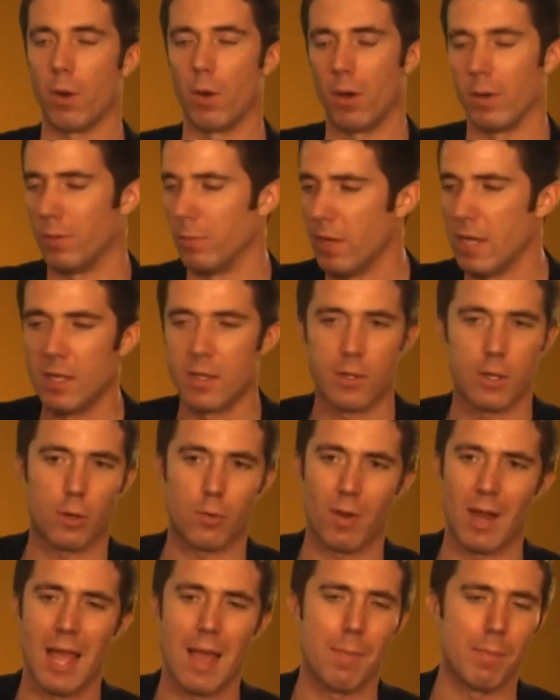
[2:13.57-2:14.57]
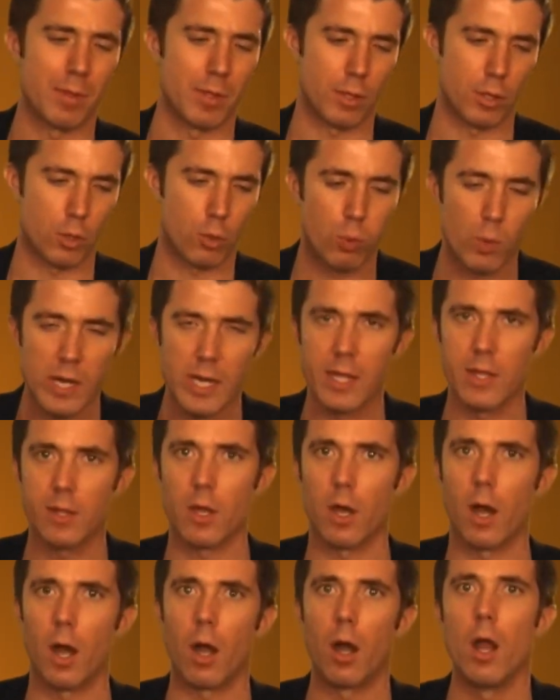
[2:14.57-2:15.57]
on Instagram, he's tweeting
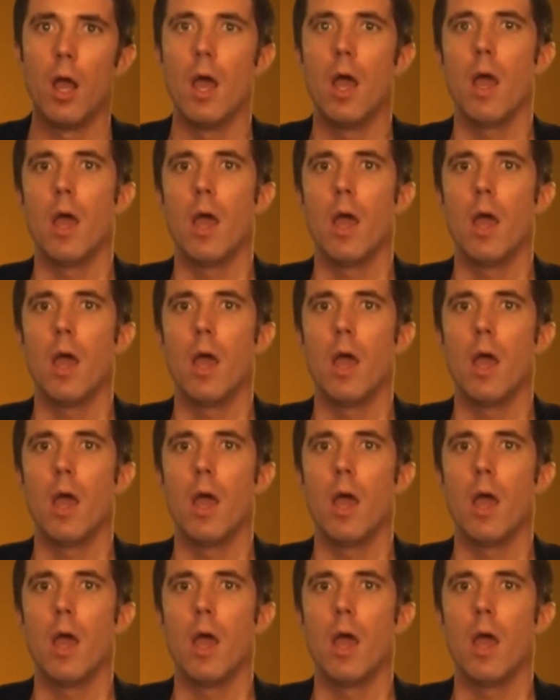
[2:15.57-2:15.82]
to her.